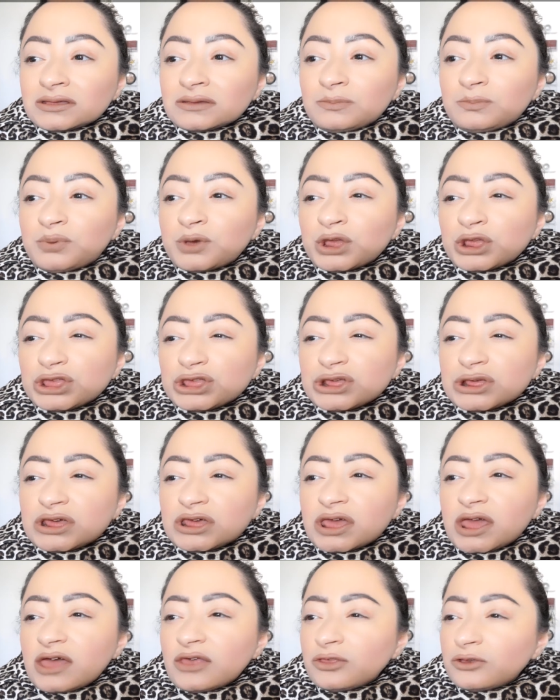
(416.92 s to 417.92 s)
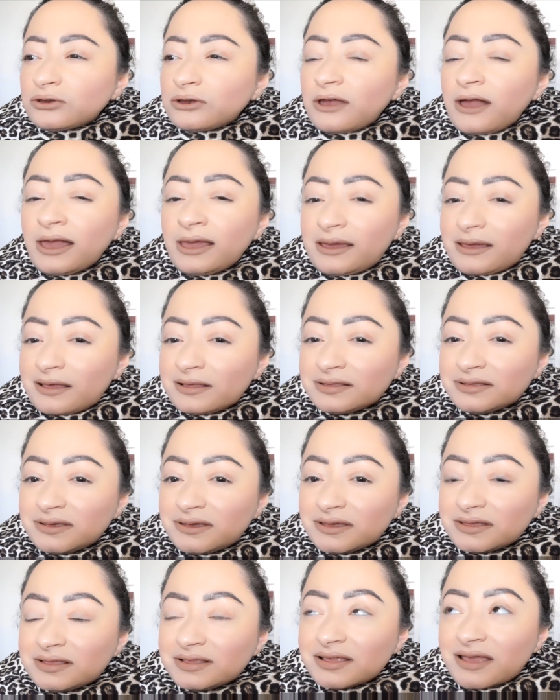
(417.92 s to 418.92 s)
put together, I guess you
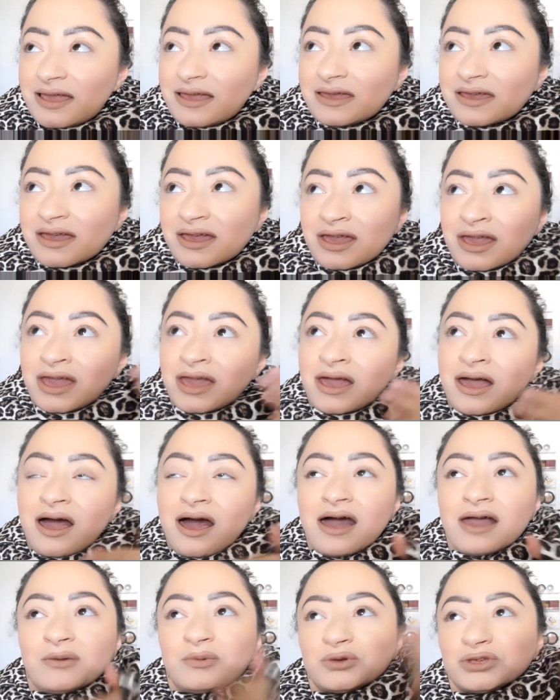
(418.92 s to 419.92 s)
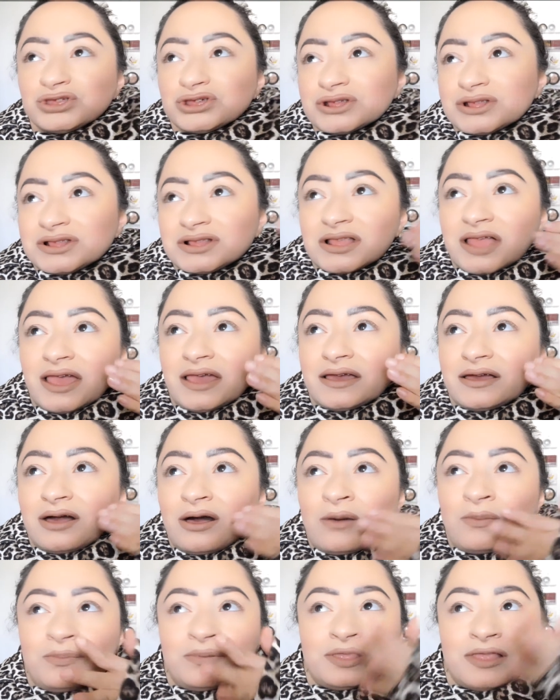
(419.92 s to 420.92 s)
could say, I would just
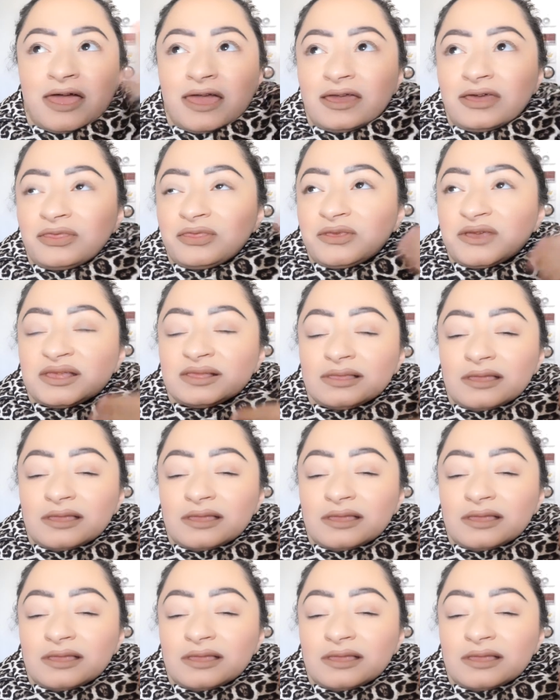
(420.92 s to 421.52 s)
apply a thin